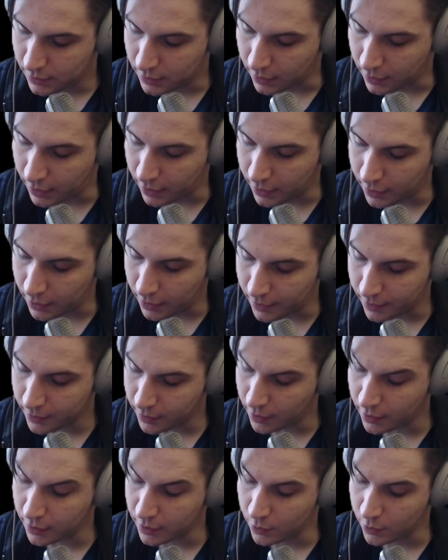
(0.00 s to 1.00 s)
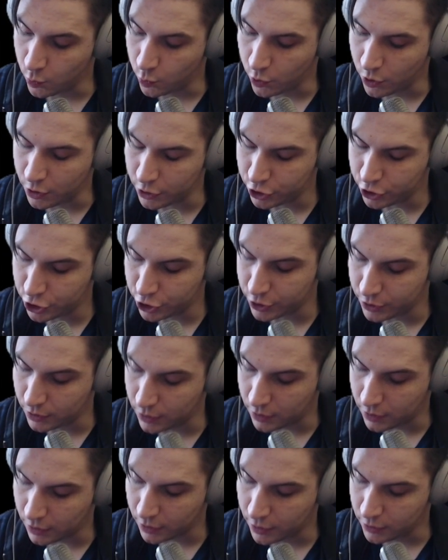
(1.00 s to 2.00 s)
I can watch,
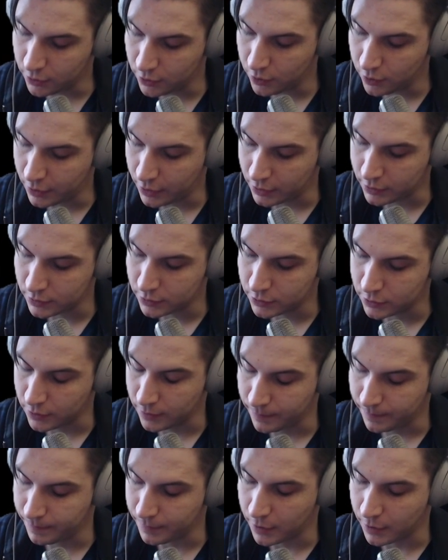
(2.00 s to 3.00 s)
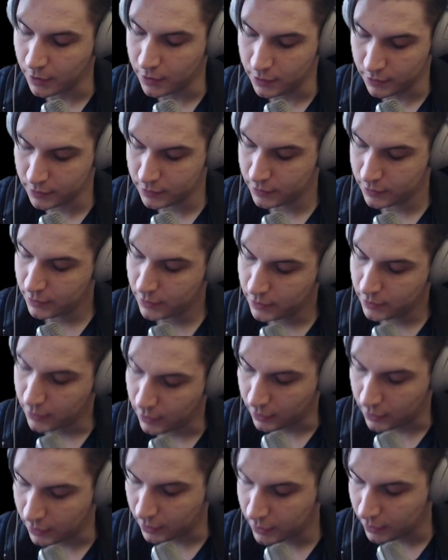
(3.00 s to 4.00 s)
I can look at some art,
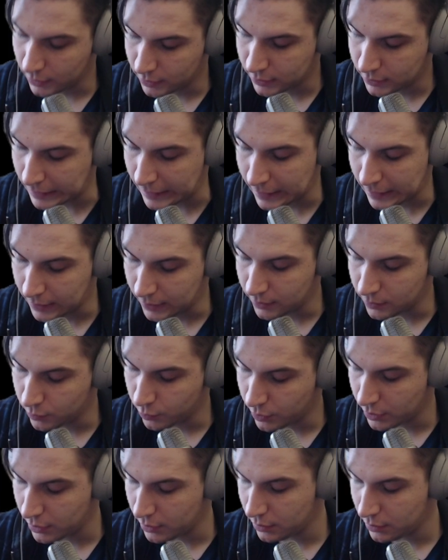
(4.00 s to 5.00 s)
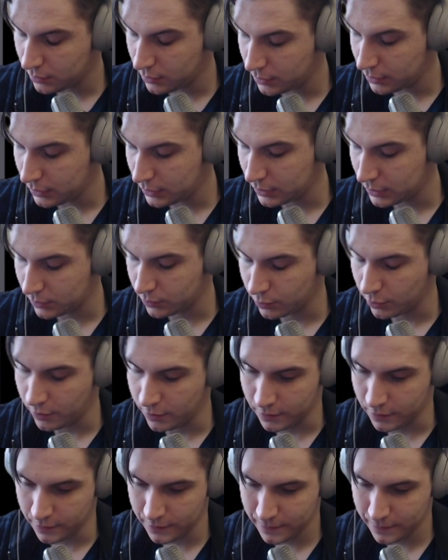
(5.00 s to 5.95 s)
and I can tell, well, this is wrong.